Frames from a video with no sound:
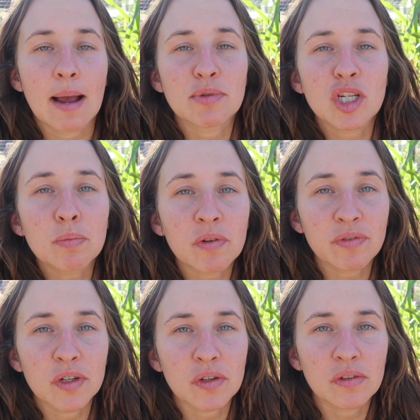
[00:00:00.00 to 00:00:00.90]
I'm super
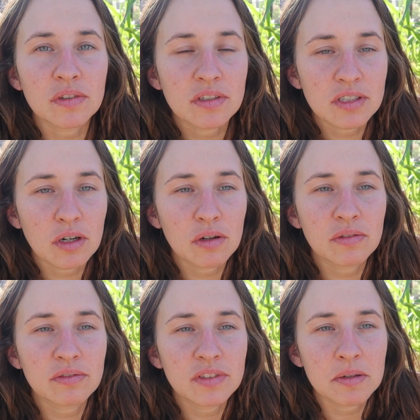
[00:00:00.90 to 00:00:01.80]
frugal.
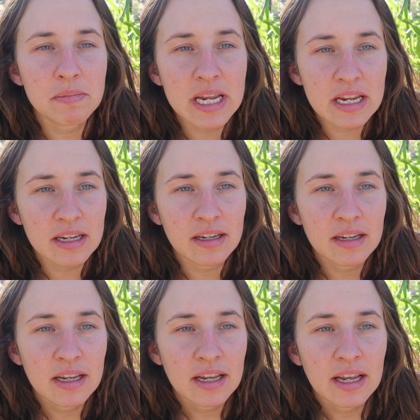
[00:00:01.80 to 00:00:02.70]
So to me,
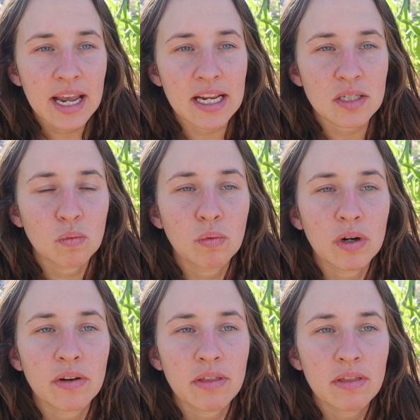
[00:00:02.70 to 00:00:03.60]
it's
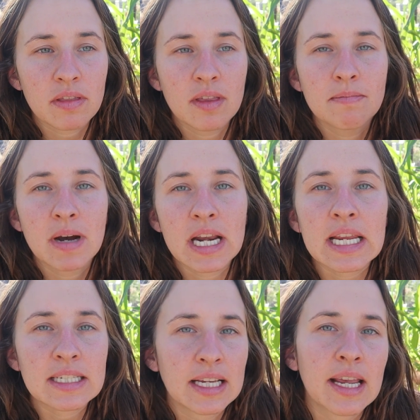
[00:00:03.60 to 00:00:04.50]
worth the
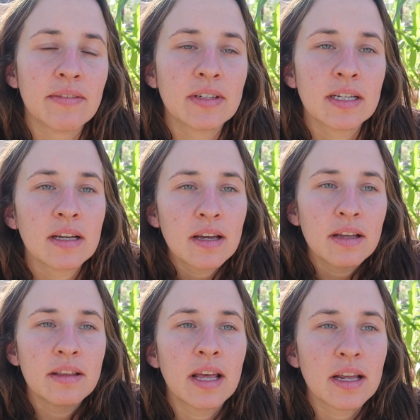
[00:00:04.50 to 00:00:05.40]
money saved
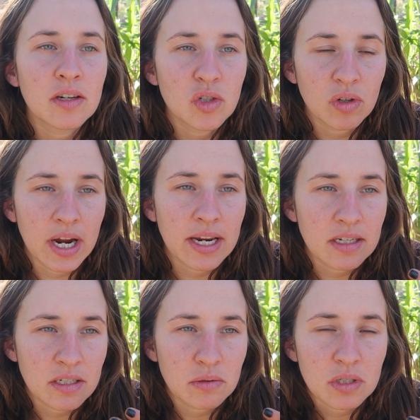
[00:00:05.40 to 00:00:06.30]
than
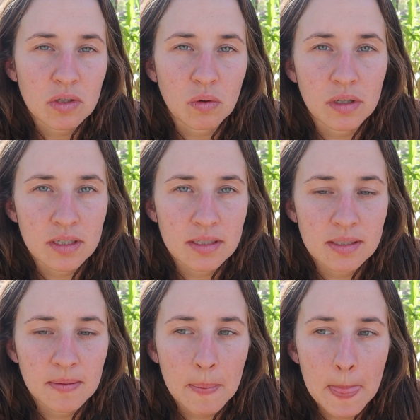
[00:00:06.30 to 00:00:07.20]
trying to
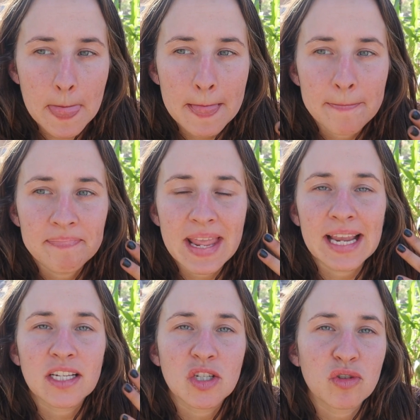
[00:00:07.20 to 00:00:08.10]
source
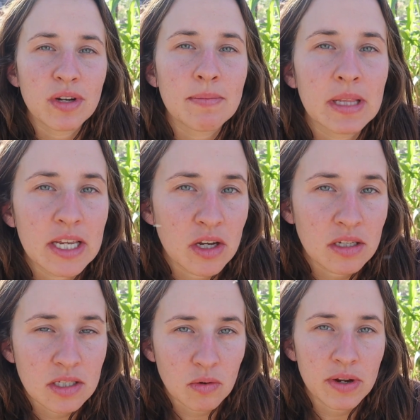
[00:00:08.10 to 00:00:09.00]
extremely
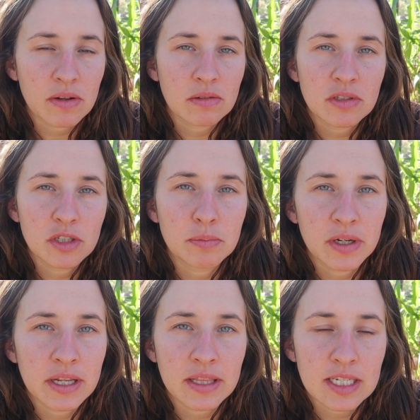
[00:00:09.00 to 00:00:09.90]
good soil to
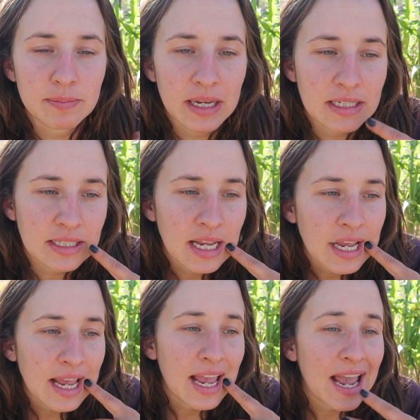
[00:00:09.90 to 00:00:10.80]
put in these beds.
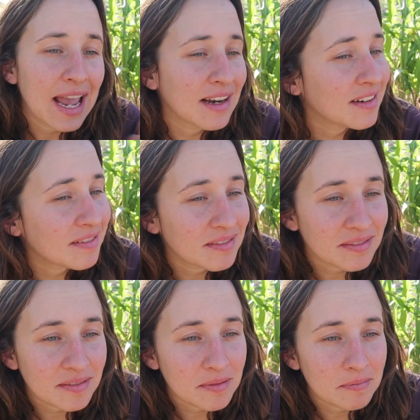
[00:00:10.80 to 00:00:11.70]
And
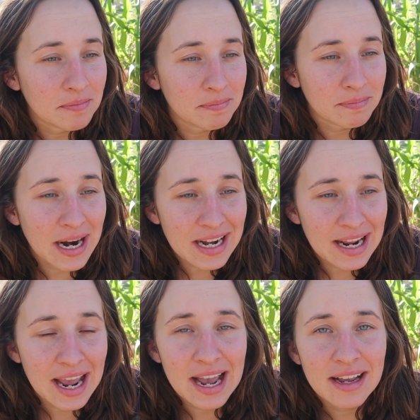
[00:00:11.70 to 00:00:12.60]
might
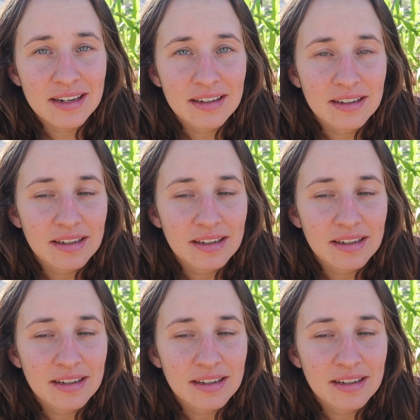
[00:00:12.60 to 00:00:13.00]
I add,